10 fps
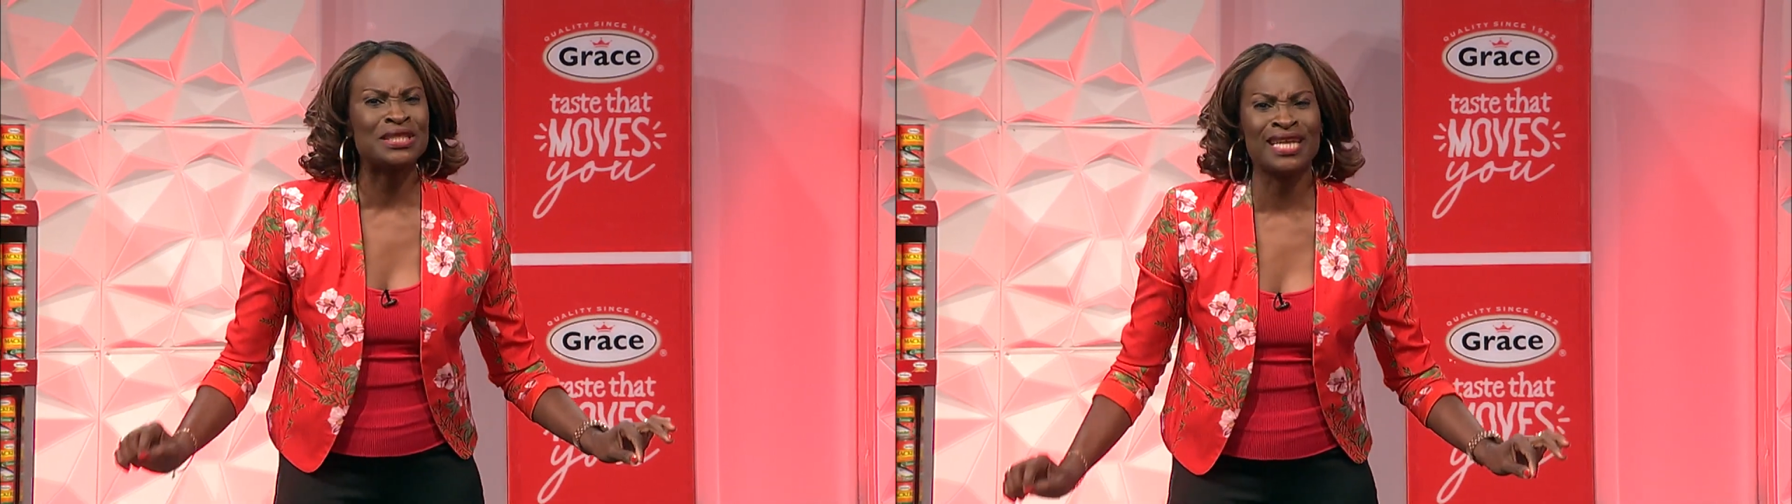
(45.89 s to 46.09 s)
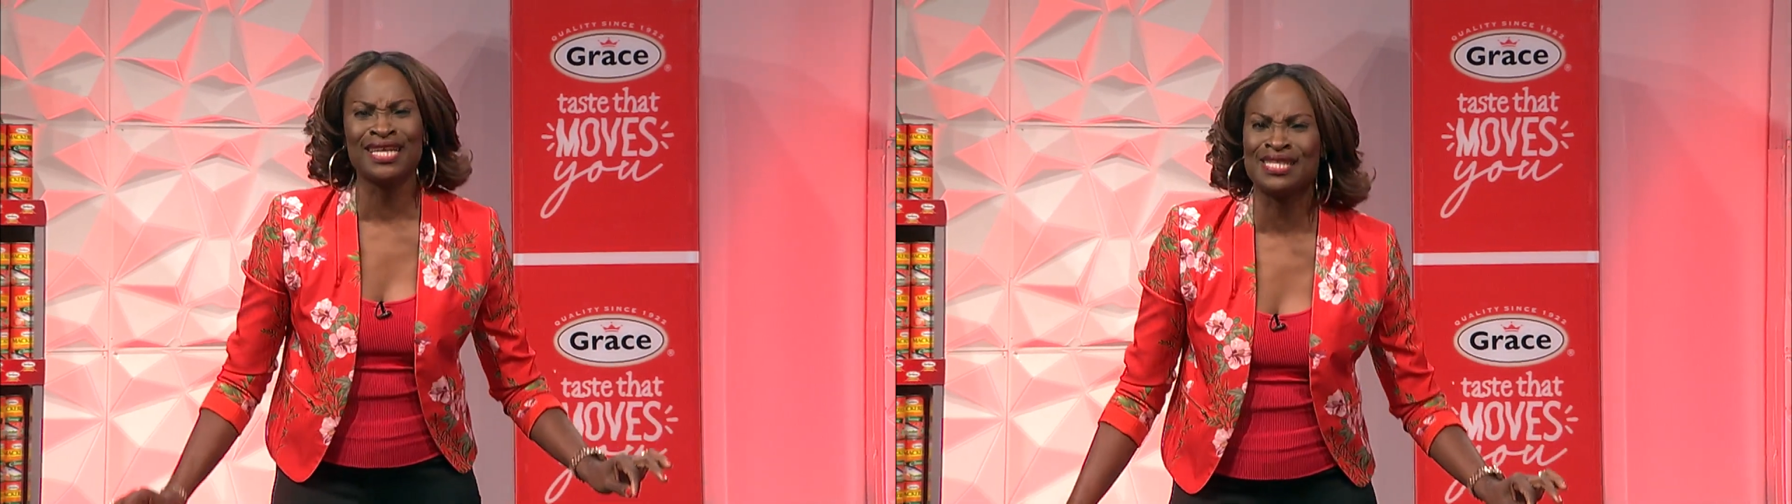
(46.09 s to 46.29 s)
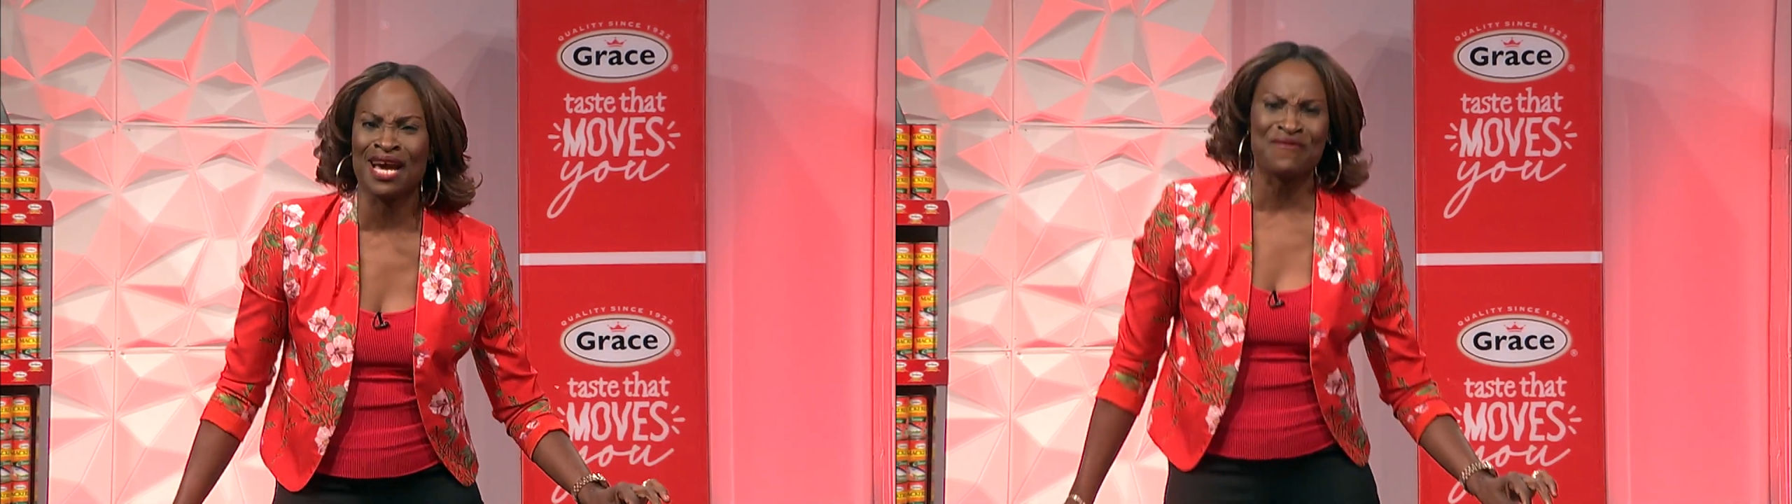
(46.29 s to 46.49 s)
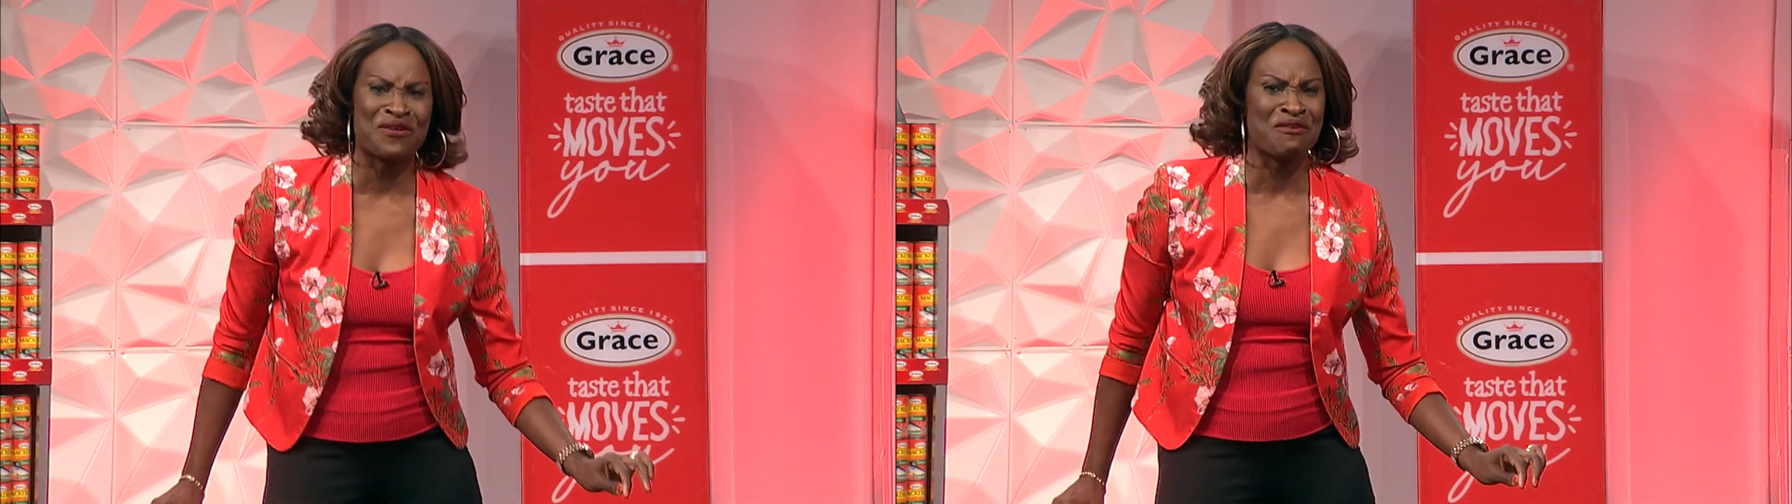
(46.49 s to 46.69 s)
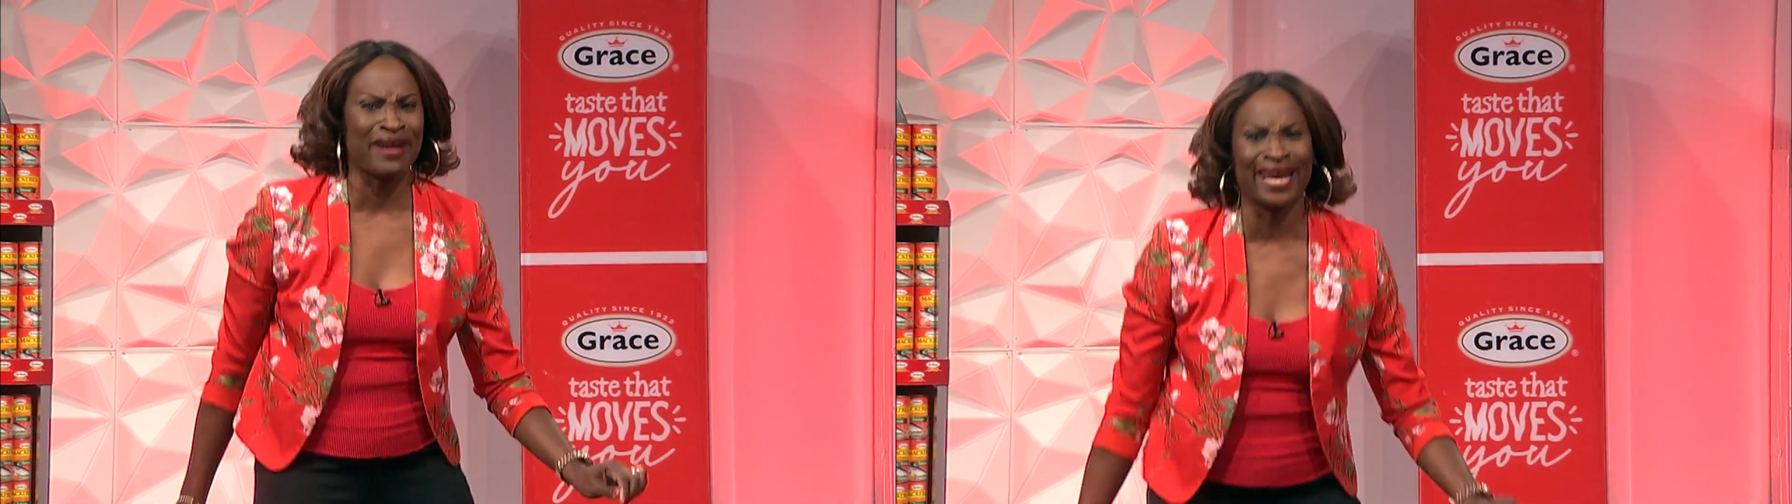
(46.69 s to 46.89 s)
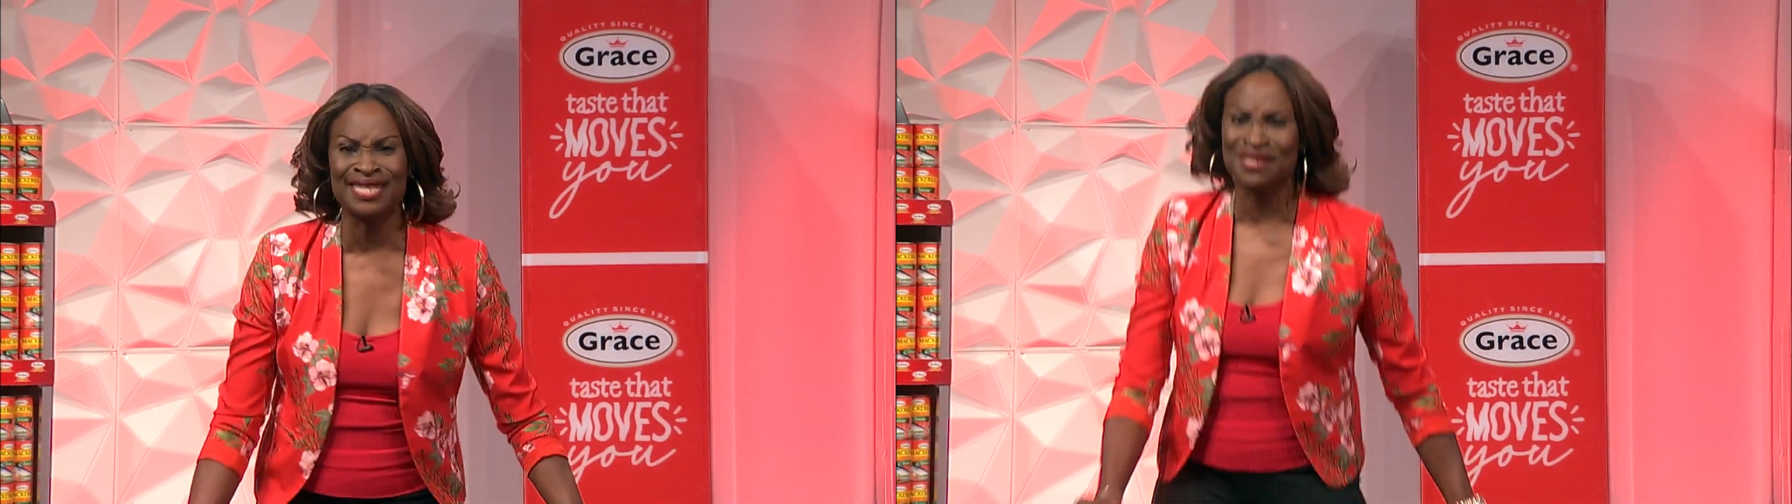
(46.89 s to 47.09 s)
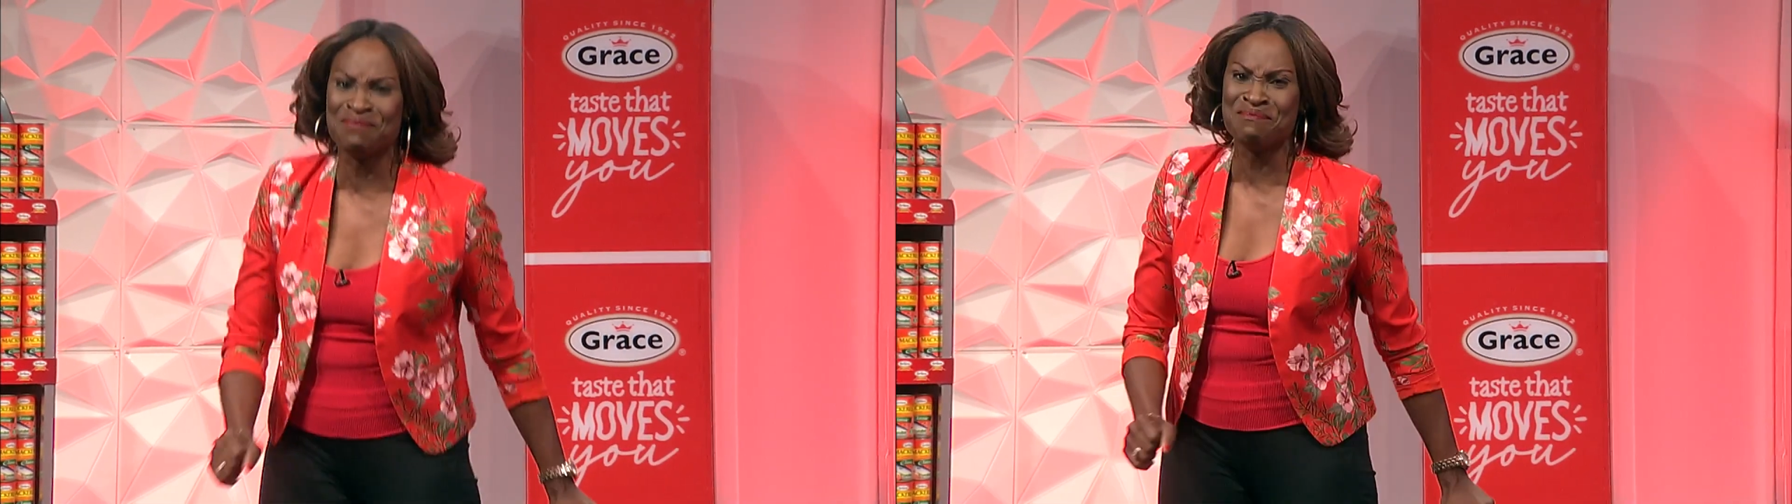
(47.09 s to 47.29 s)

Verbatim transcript: tins of grace